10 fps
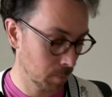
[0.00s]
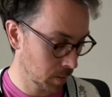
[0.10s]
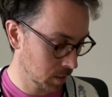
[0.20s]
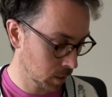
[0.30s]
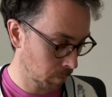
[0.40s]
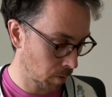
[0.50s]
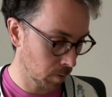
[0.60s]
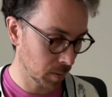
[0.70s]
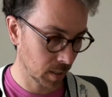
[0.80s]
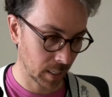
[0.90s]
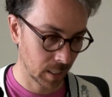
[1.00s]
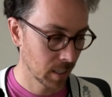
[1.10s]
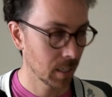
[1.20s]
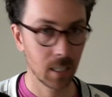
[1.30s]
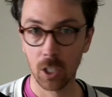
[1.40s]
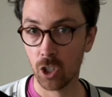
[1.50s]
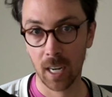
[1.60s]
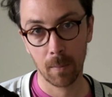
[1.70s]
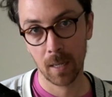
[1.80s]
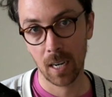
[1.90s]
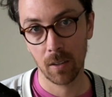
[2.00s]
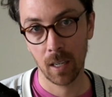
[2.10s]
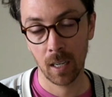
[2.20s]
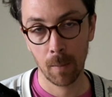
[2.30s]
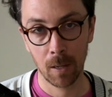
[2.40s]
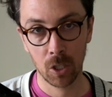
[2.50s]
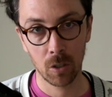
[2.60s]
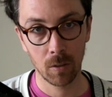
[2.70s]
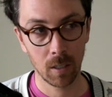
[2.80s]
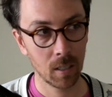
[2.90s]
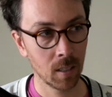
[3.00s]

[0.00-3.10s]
but this is probably like jammed out, and I bet you,